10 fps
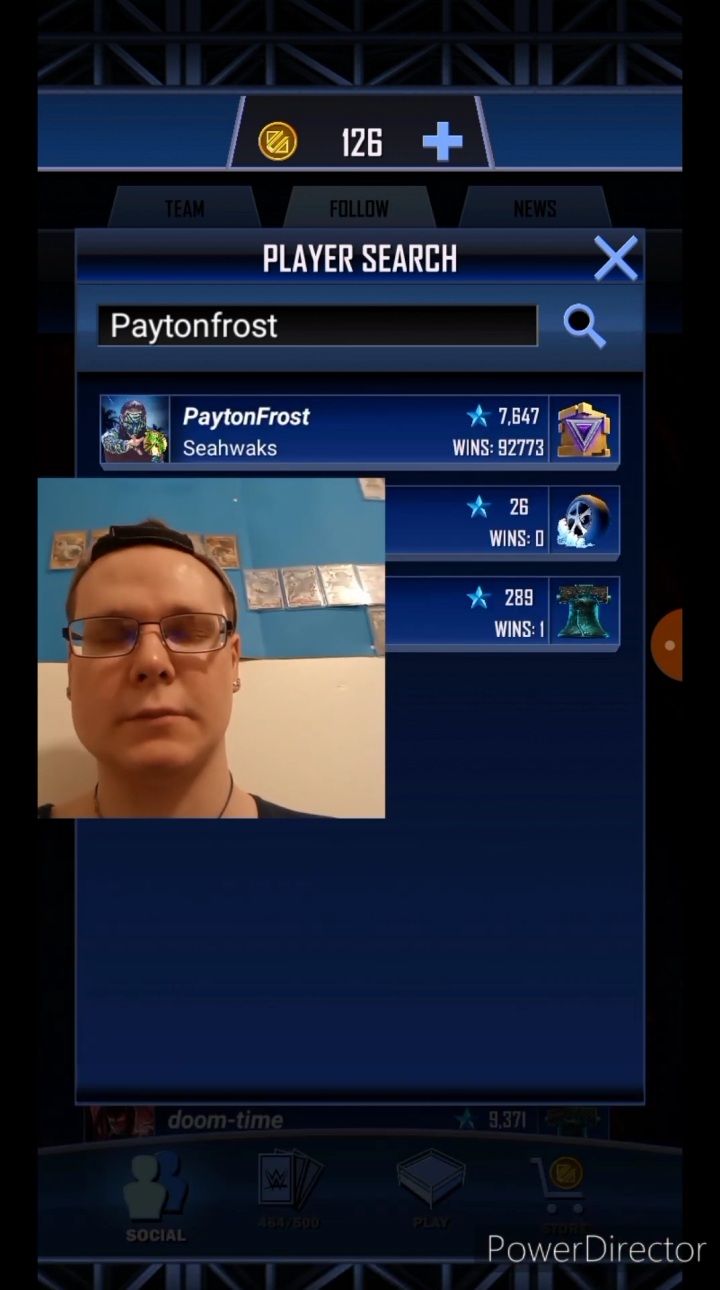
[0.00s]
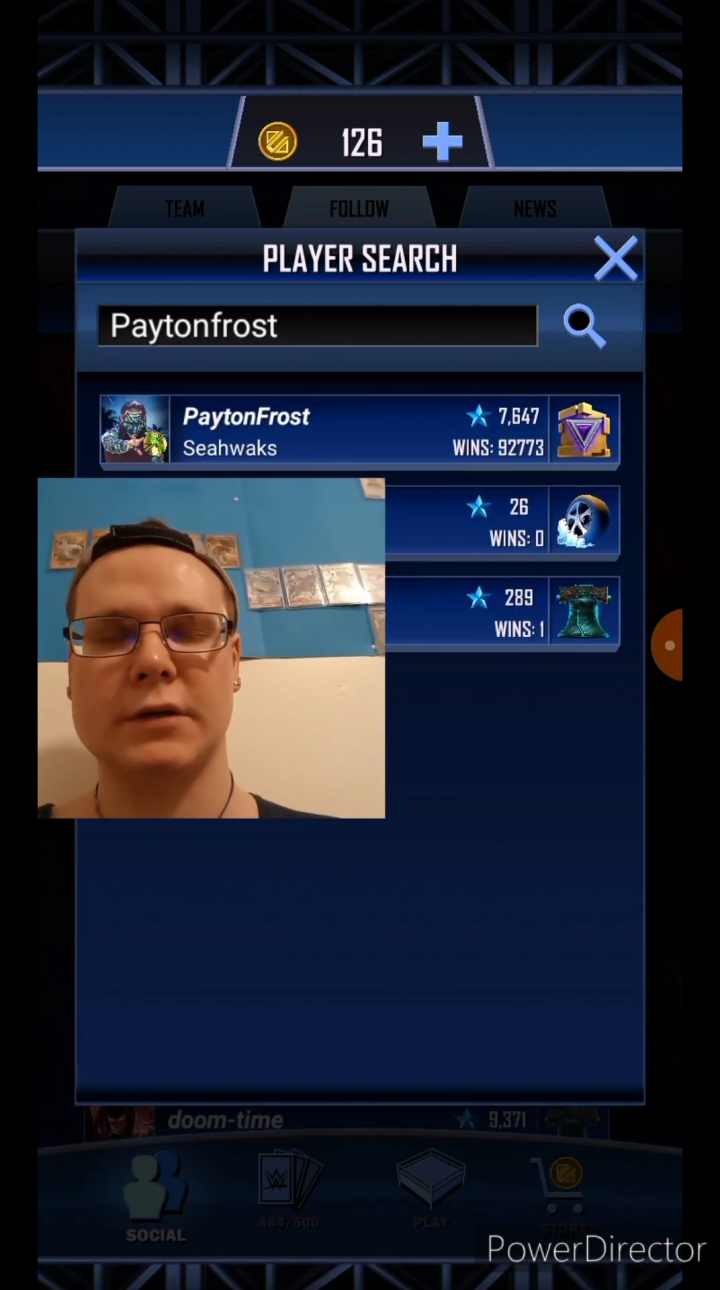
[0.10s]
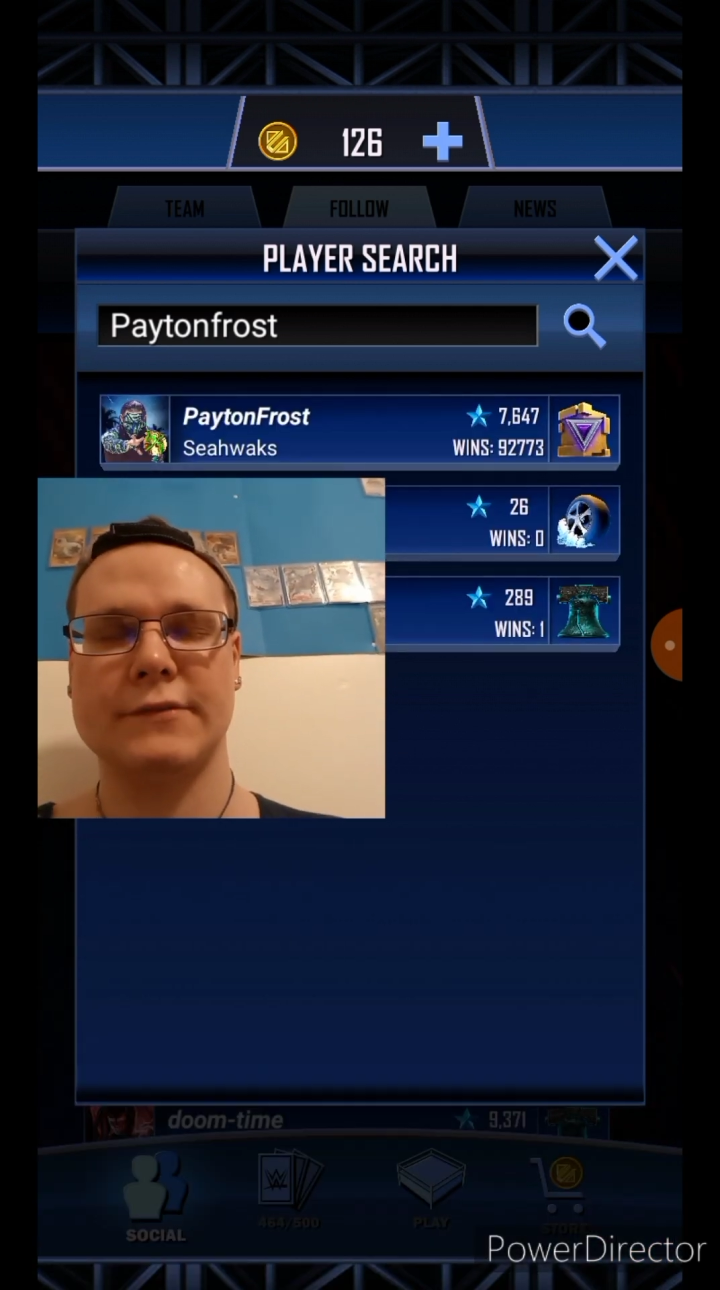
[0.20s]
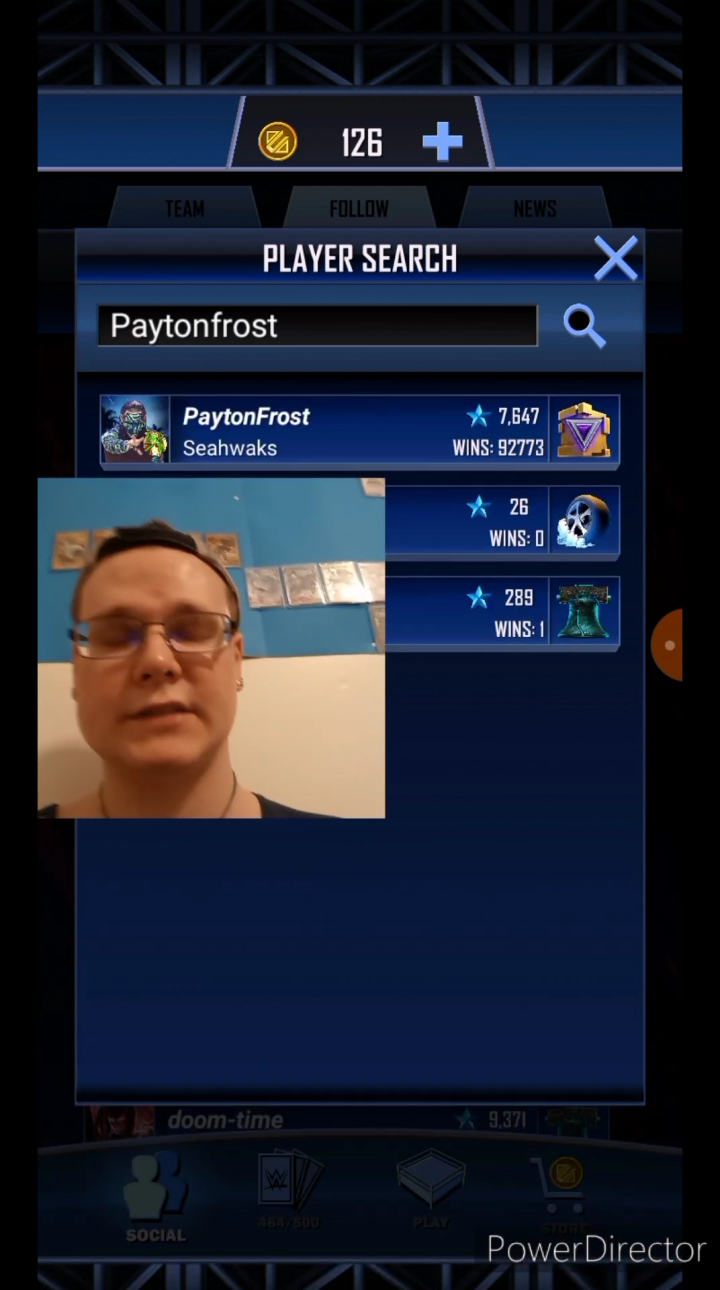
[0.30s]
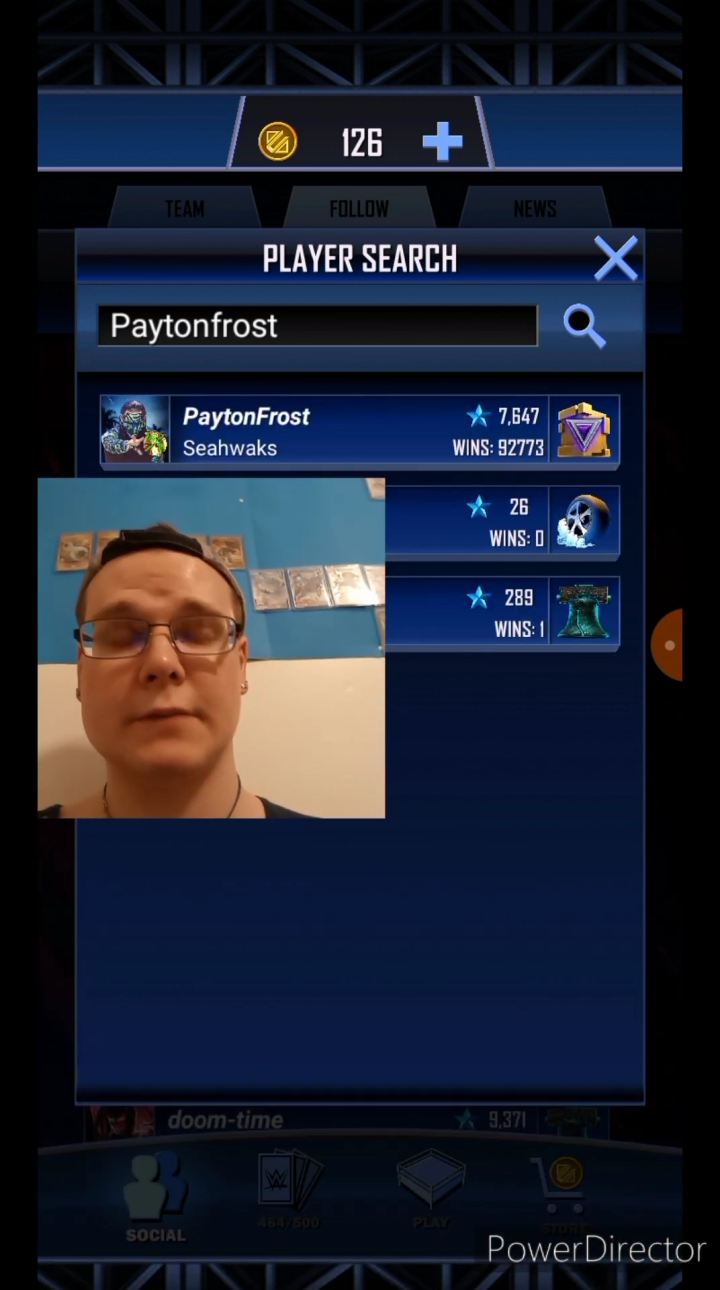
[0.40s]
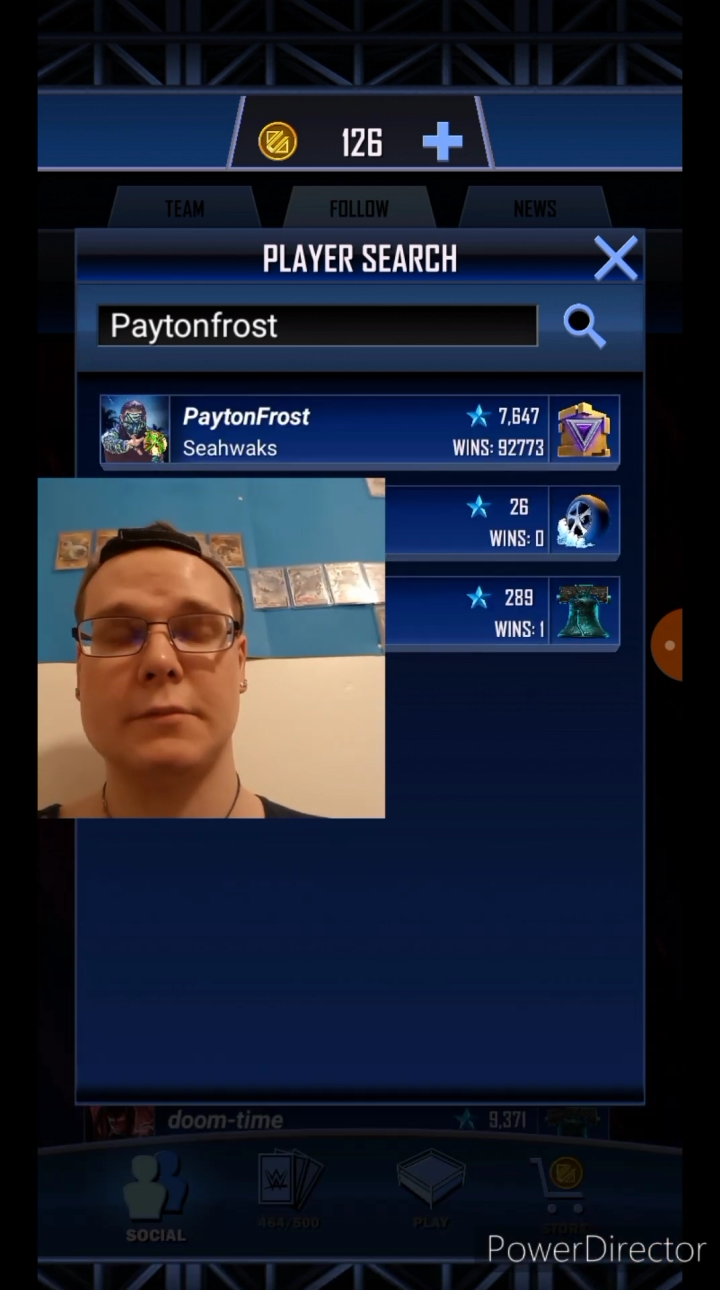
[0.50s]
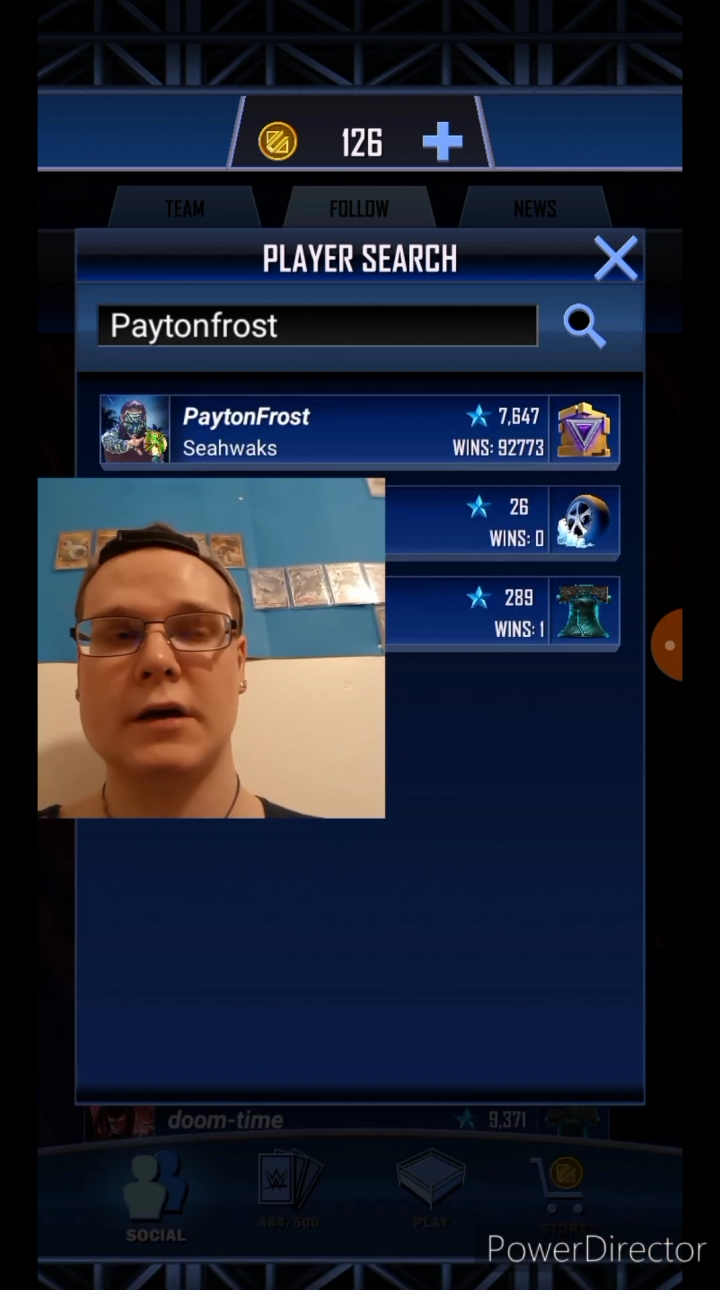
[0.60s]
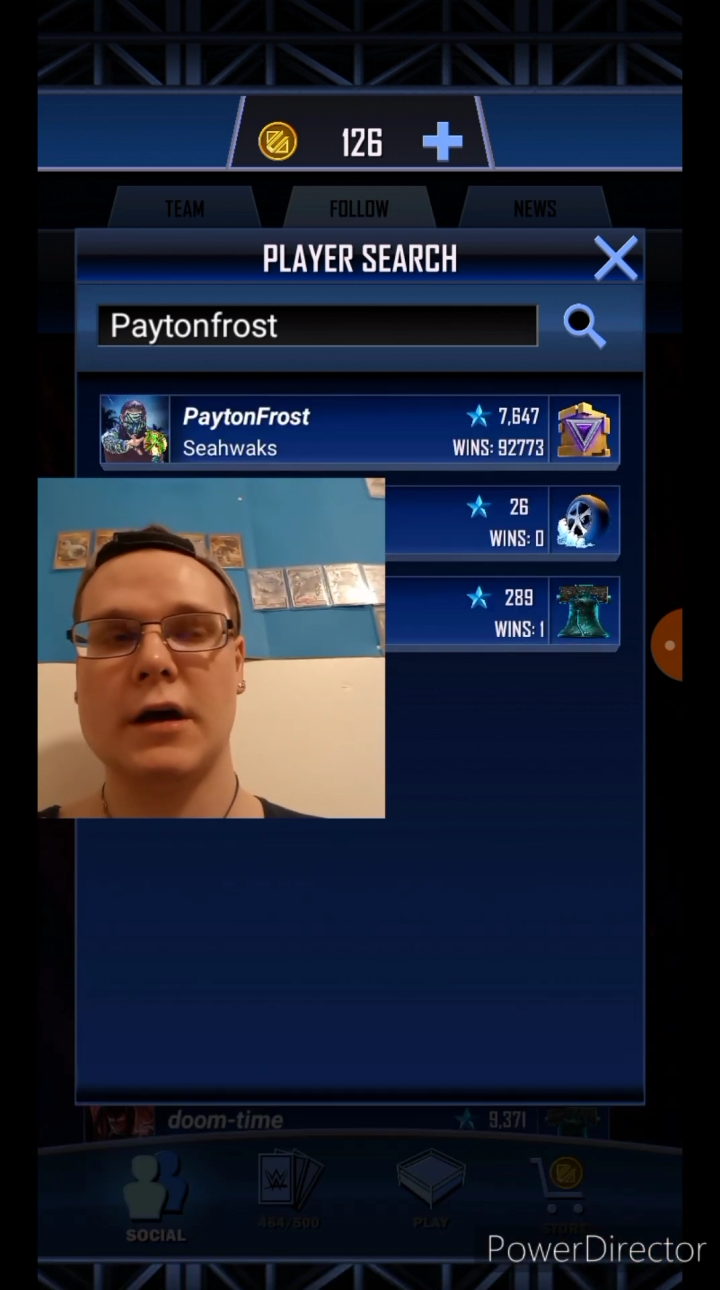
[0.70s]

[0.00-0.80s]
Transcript: but if you type